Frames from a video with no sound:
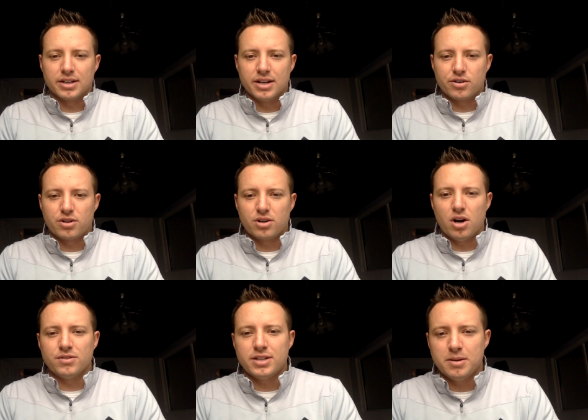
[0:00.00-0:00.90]

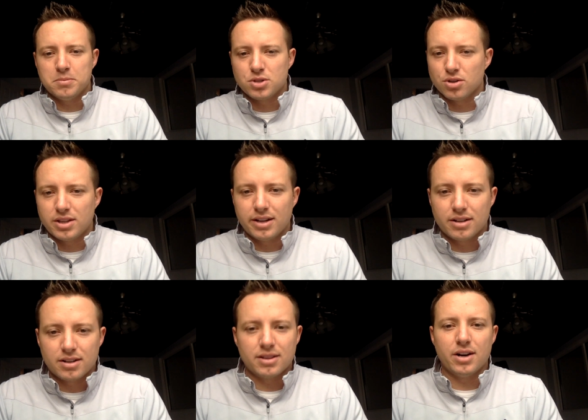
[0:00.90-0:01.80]
kickoff team so
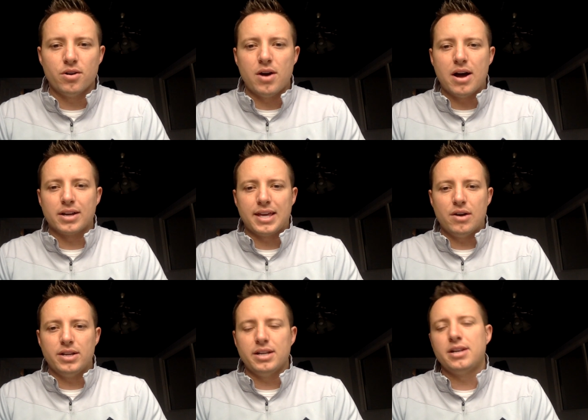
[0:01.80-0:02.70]
they don't know how to
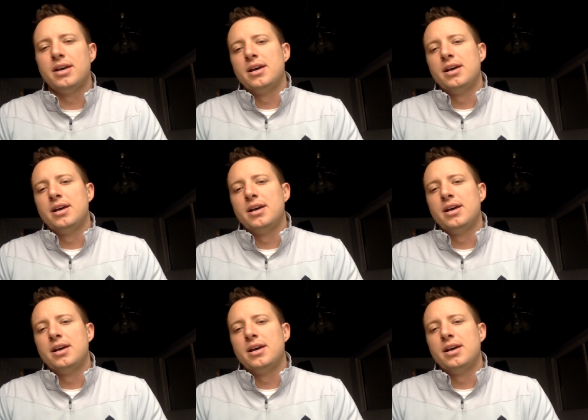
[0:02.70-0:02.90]
count it.